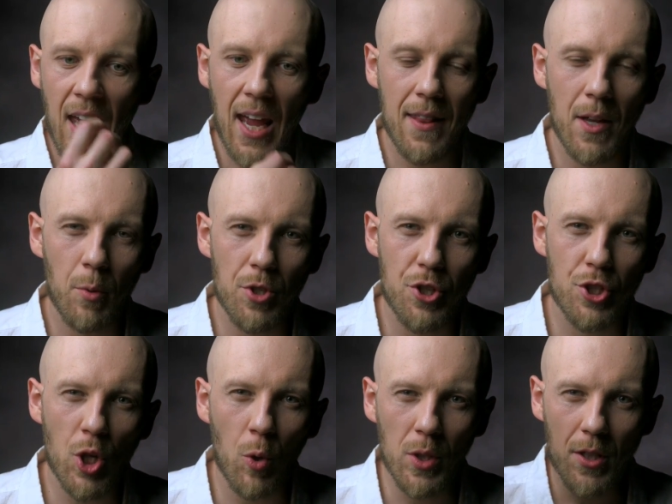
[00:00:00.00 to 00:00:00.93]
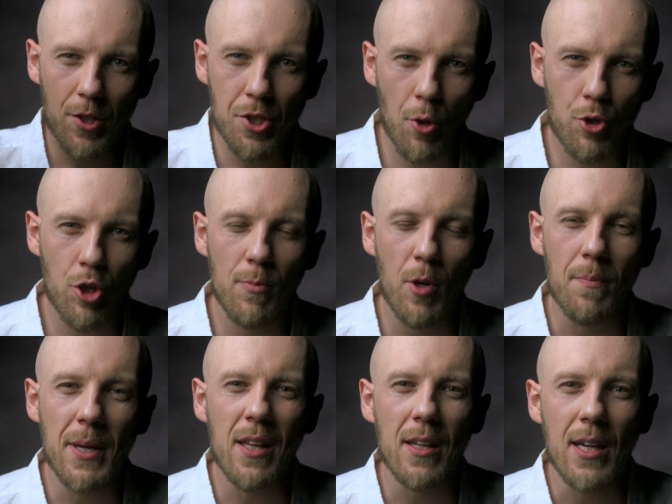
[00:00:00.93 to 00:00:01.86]
And there was so little social
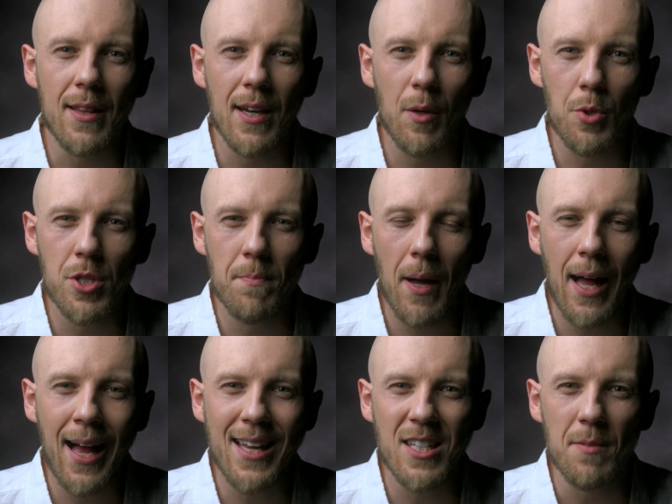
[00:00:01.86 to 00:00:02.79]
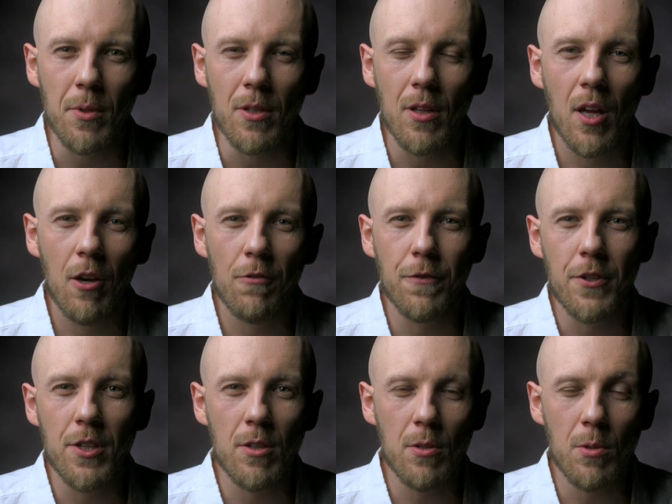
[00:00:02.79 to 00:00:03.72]
mobility that it was impossible for
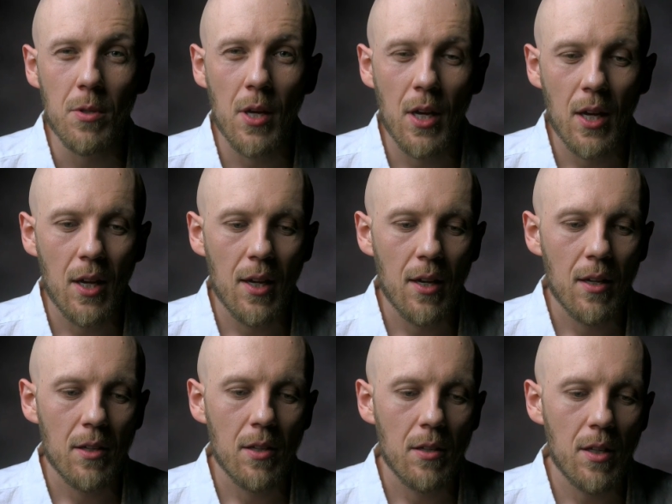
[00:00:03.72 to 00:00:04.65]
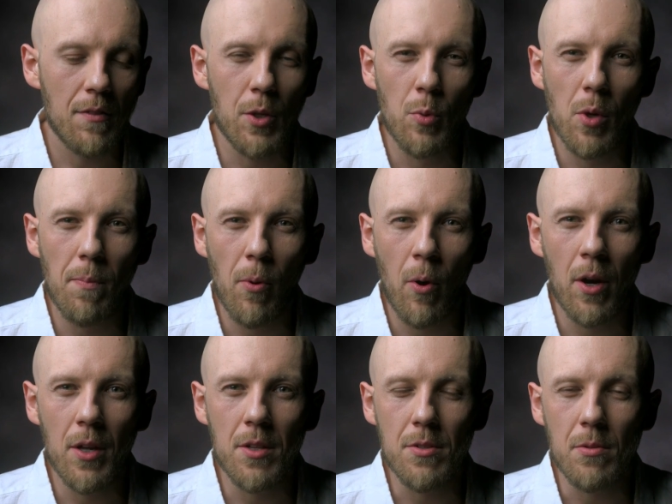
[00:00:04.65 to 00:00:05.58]
you, if you were
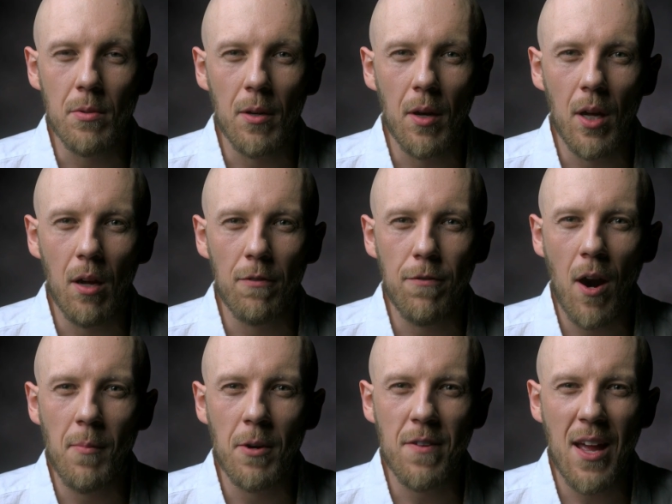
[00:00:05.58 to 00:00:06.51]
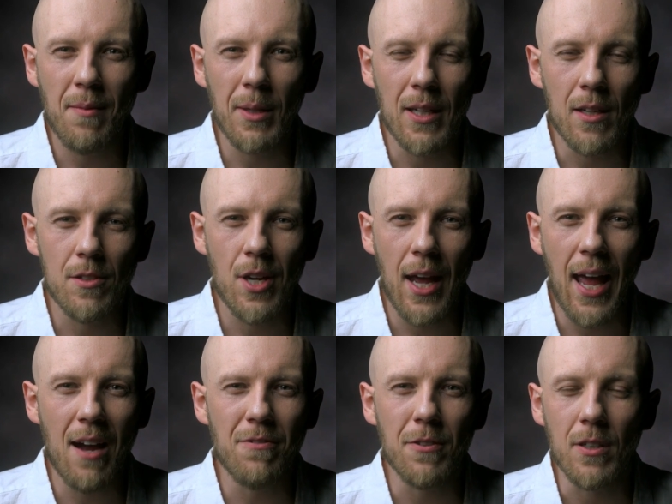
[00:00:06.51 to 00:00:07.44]
born into a farmer family, to
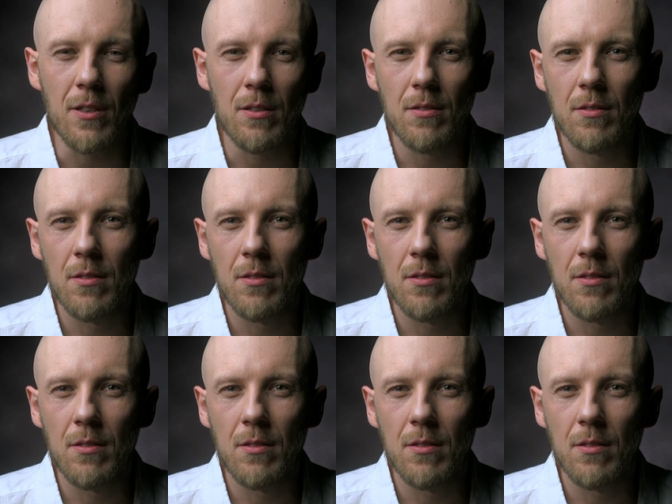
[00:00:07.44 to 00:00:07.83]
ever